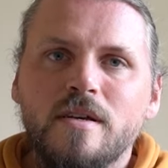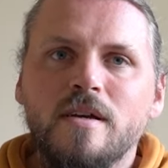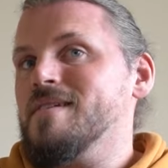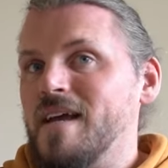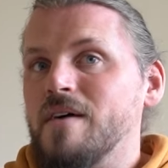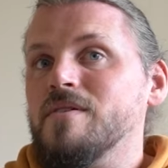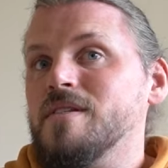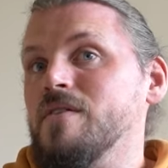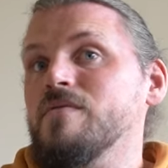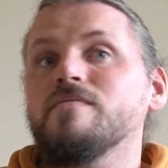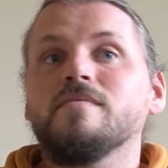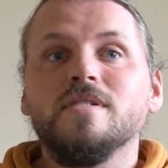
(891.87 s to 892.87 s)
The town
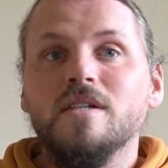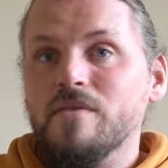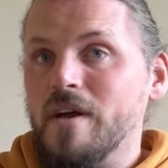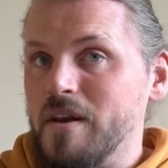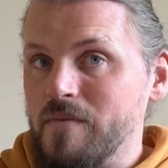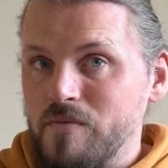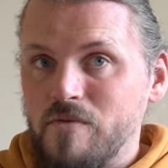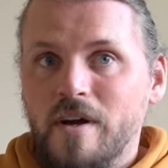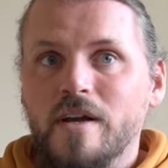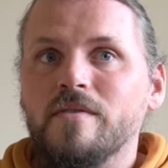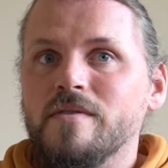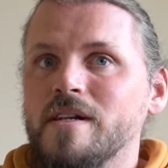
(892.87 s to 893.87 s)
itself is located
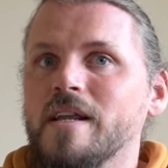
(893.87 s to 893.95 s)
right on the